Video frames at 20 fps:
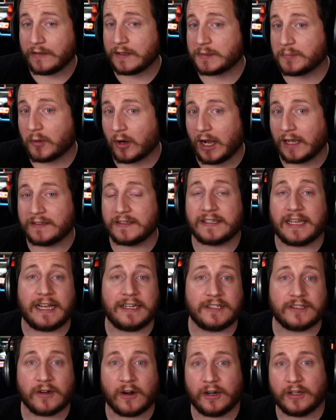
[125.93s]
this process, I
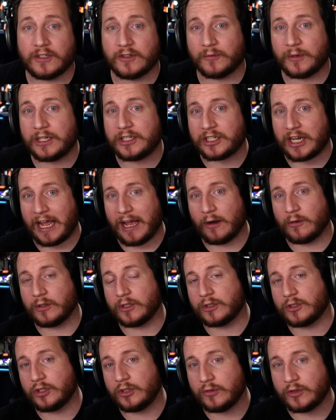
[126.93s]
started to reach out
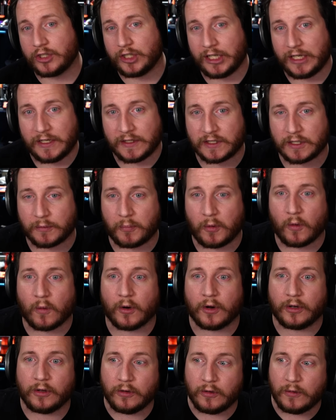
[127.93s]
to Qidi
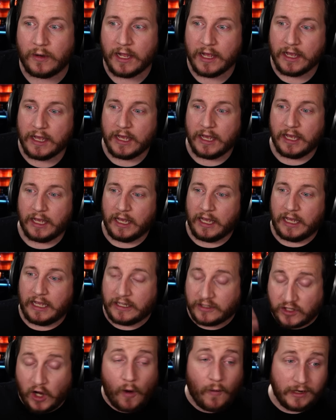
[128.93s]
support, who
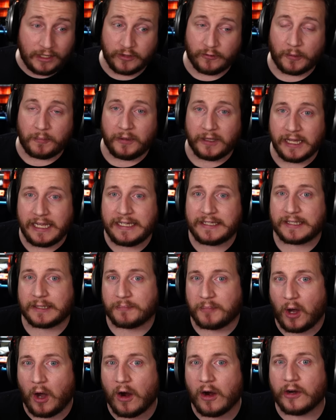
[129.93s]
is going to replace the
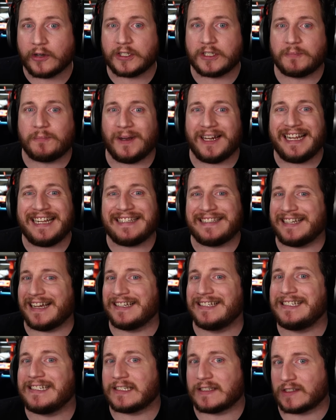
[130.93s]
parts, but it
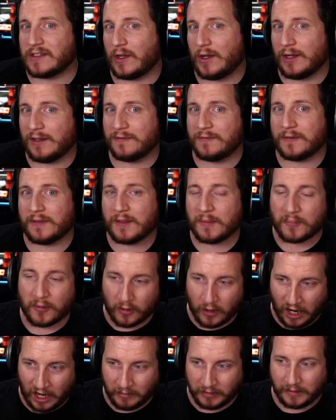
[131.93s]
doesn't solve the
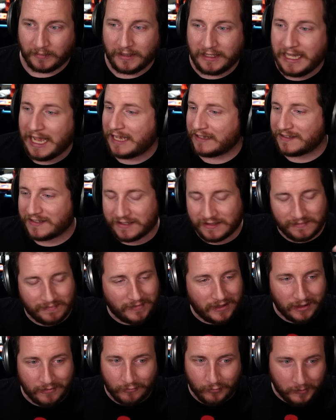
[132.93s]
problem. Yes,
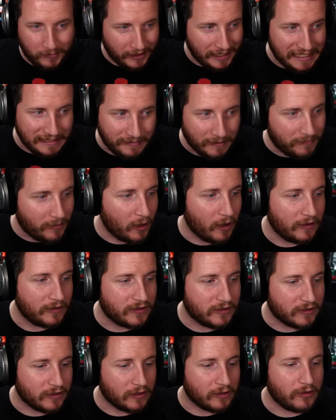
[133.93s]
the replacement
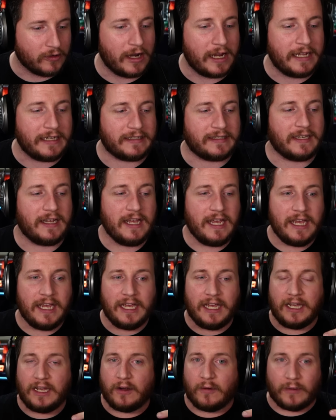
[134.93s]
parts are great.
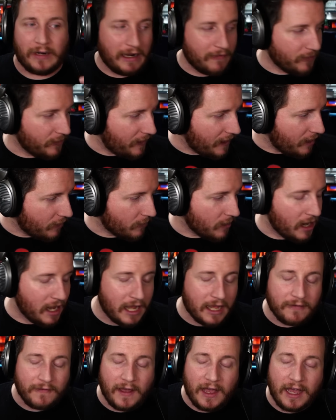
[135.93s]
Whenever they
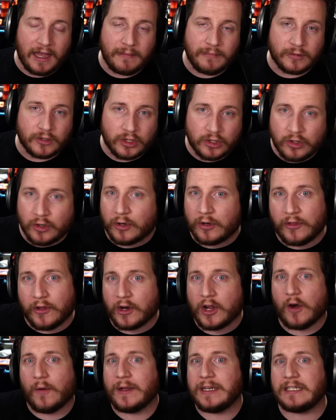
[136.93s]
arrive, I'm sure they're
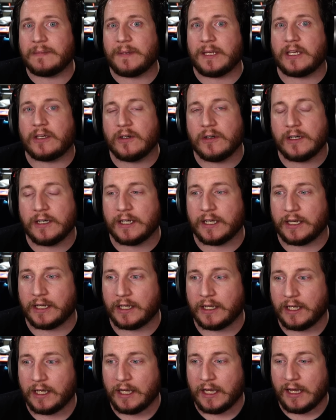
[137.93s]
going to be good,
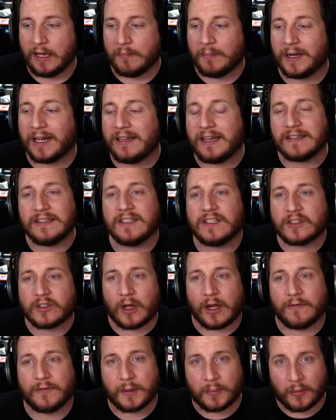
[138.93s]
but it doesn't solve the